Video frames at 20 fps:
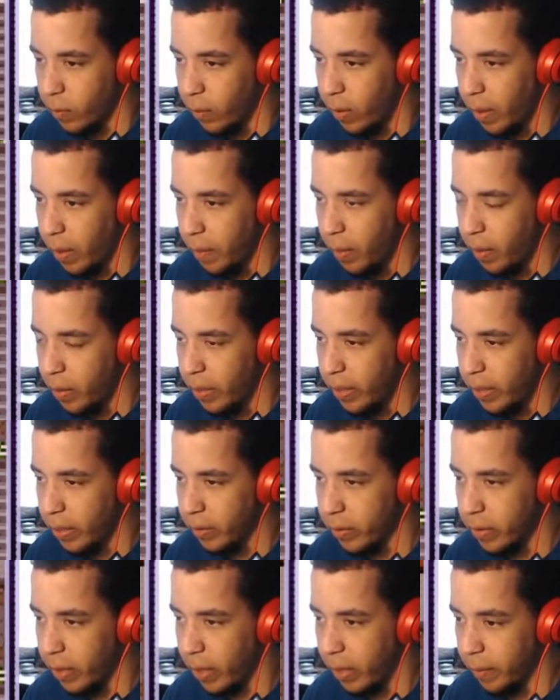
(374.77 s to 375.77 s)
Well, I'm all
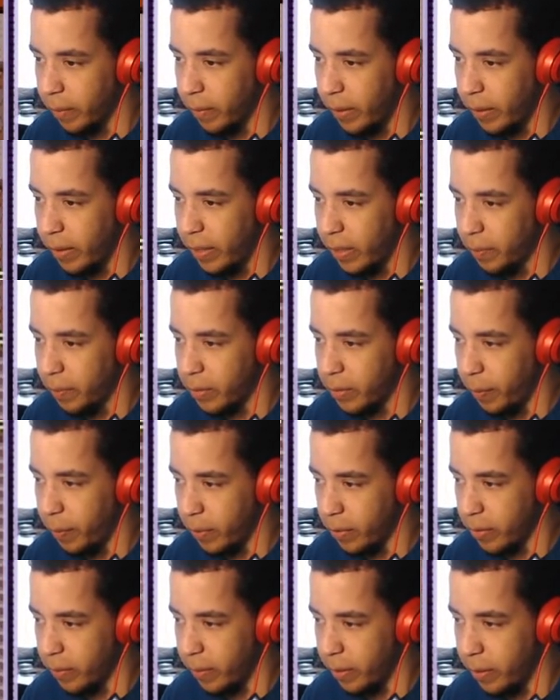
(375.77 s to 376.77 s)
healed up. I think I'm
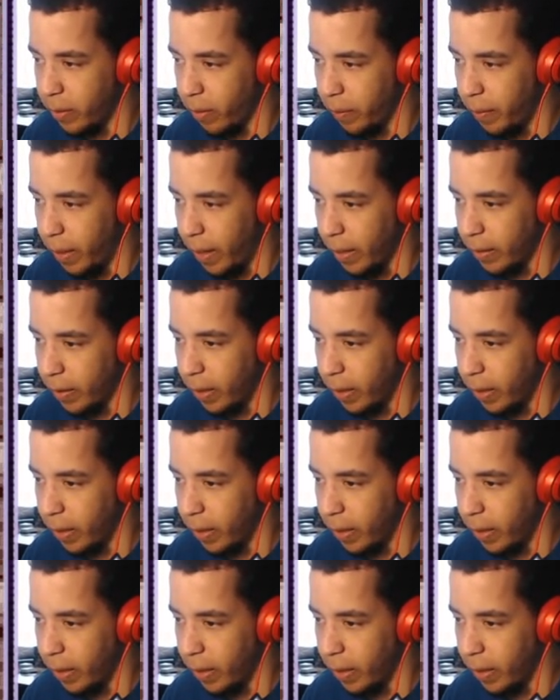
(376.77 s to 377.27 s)
supposed to be going back.